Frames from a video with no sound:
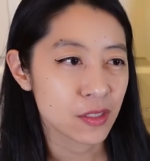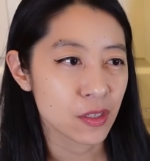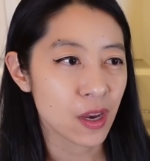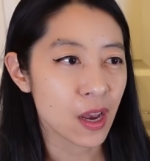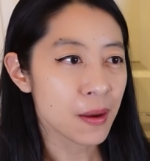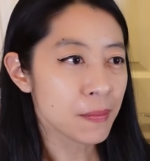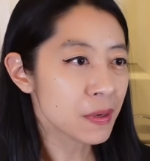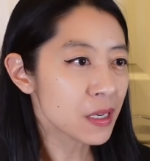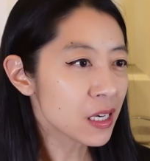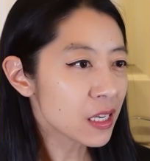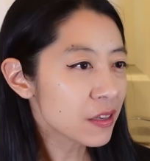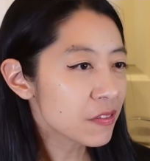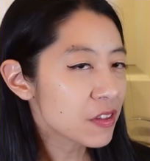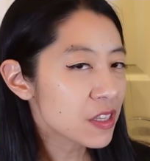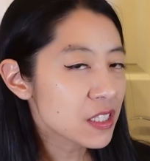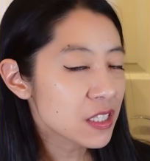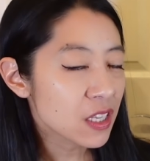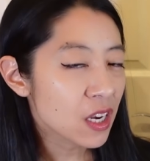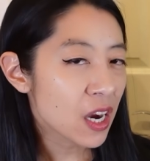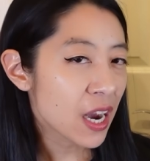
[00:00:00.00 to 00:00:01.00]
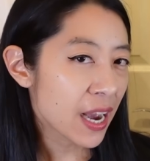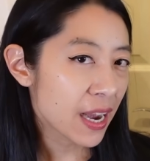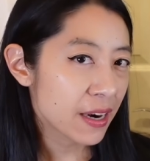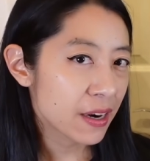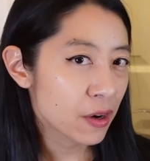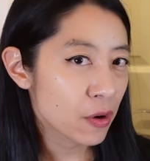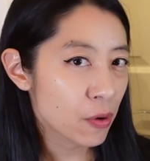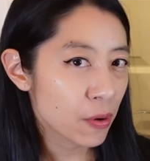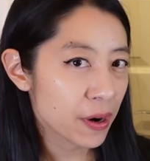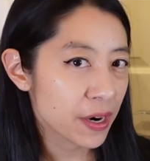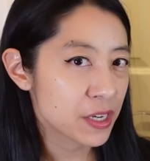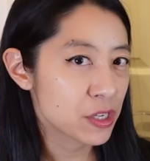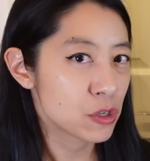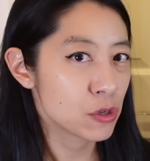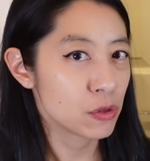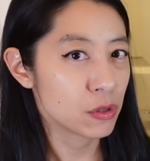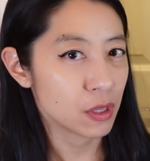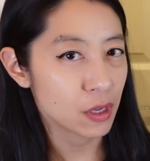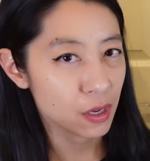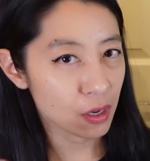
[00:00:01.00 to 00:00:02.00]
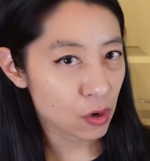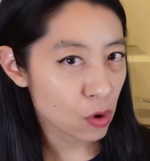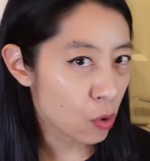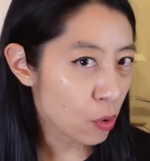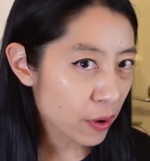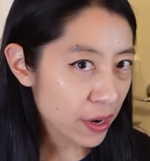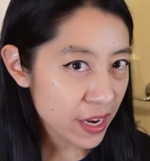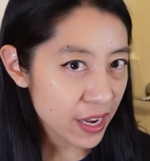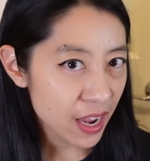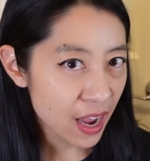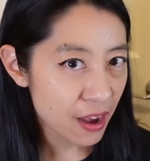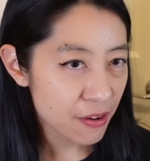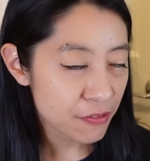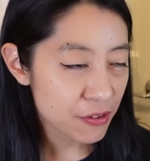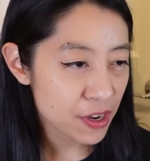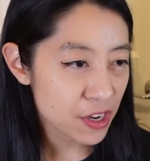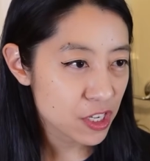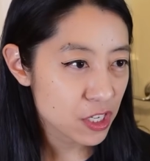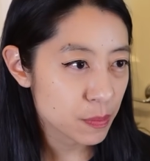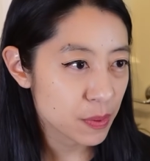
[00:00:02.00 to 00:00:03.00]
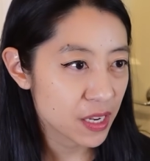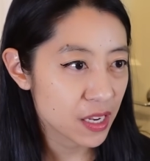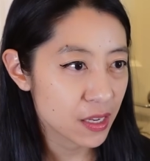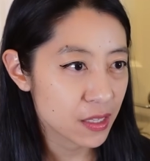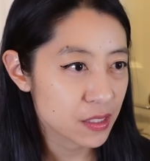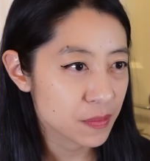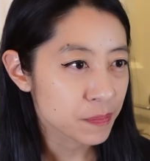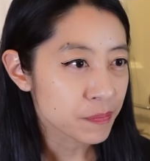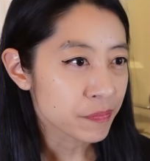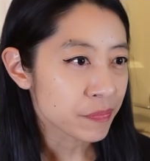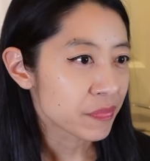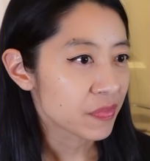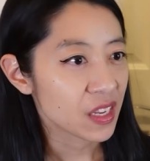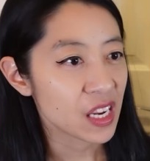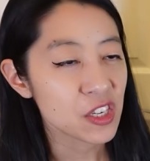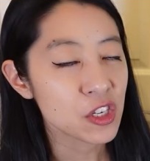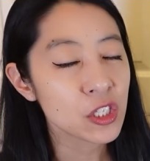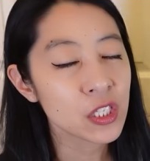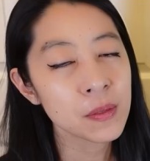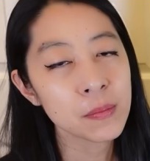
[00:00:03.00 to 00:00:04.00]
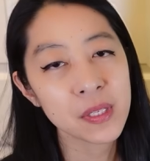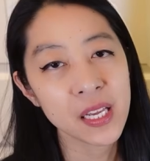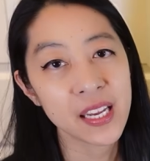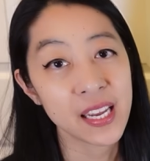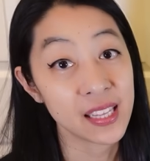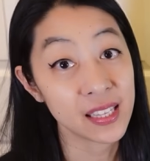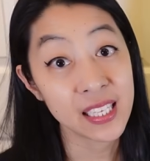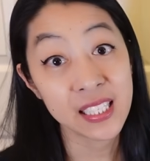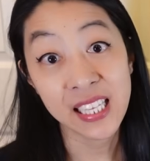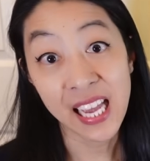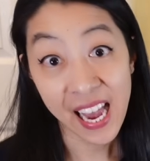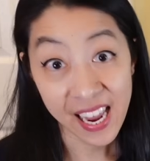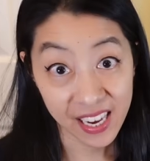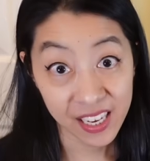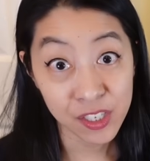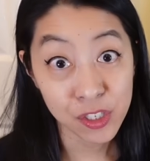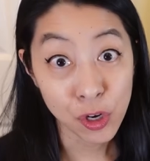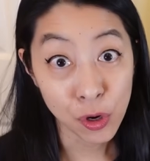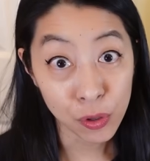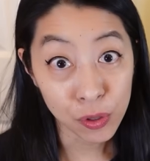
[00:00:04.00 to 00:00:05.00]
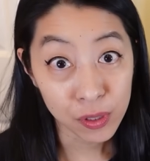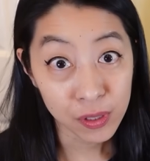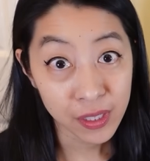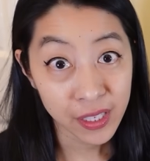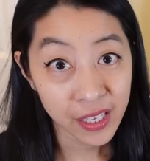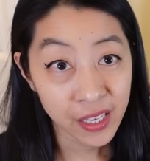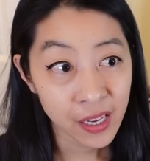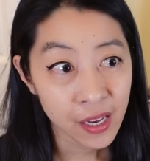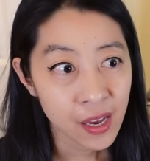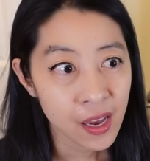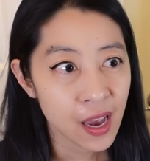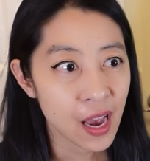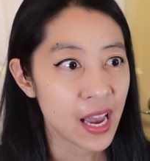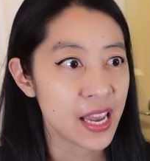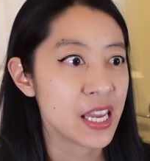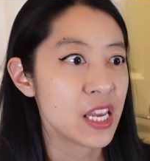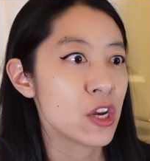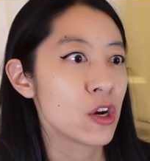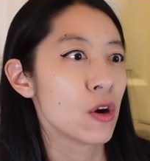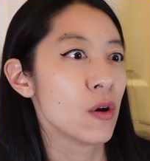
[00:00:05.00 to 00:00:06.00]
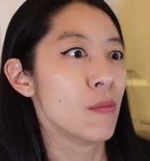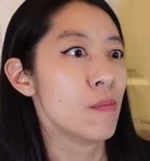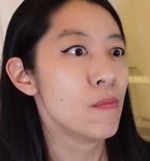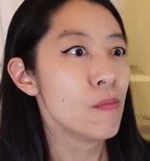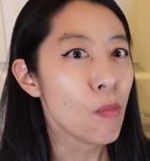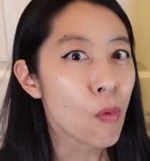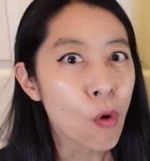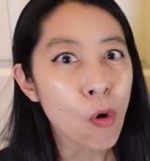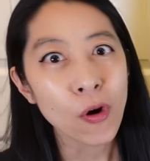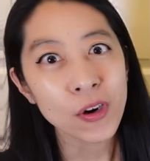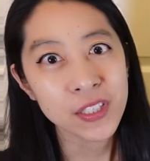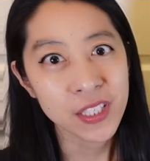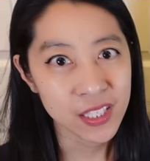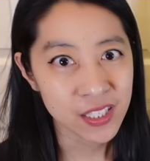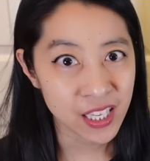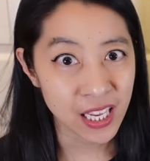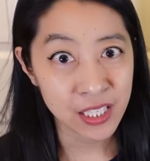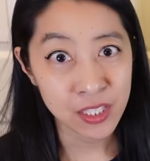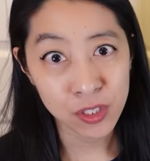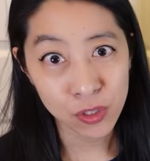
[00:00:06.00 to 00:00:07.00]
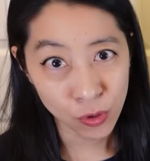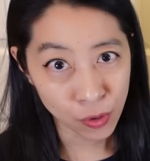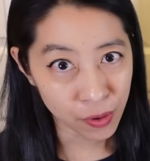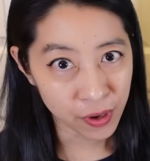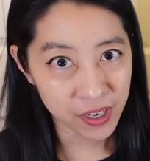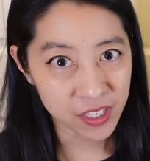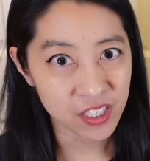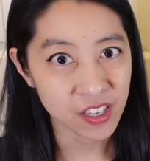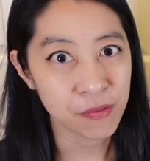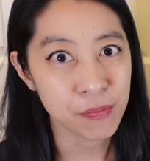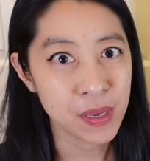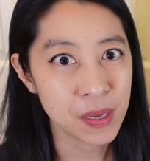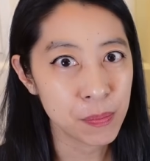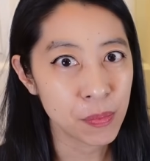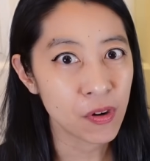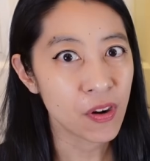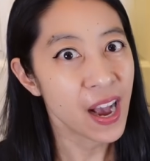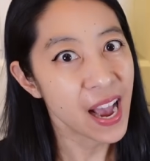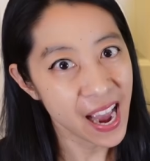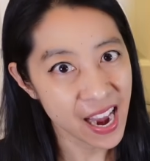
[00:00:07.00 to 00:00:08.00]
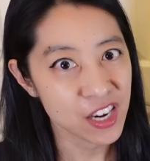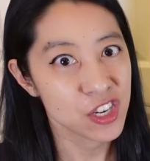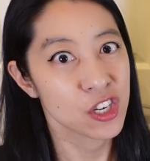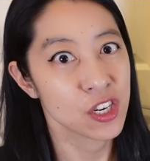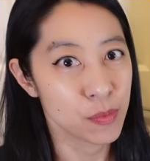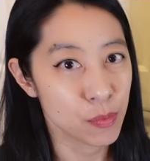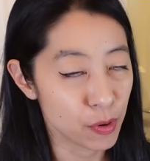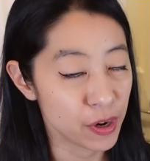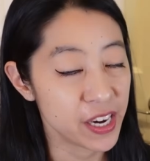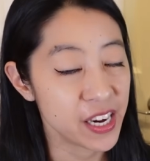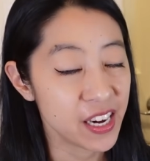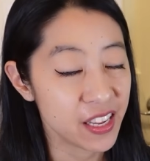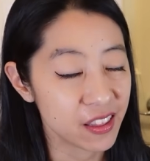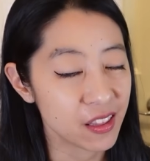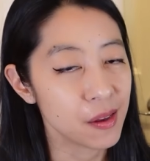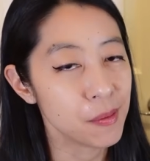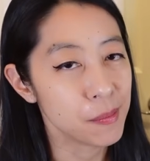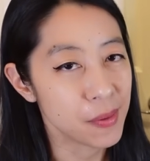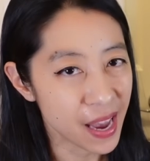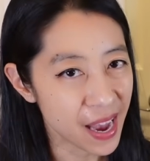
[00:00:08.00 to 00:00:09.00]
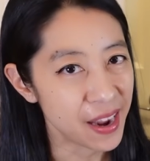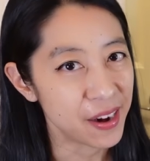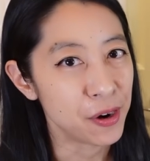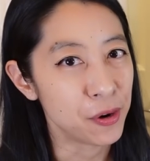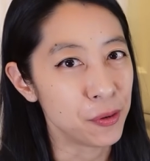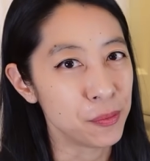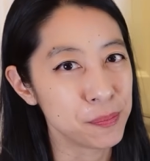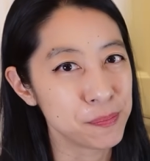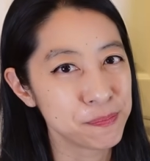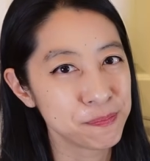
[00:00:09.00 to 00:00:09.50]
So I'm gonna give this category to the Cory Catfish because it just seems like, at least anecdotally, I hear more success stories of people actually breeding them at home.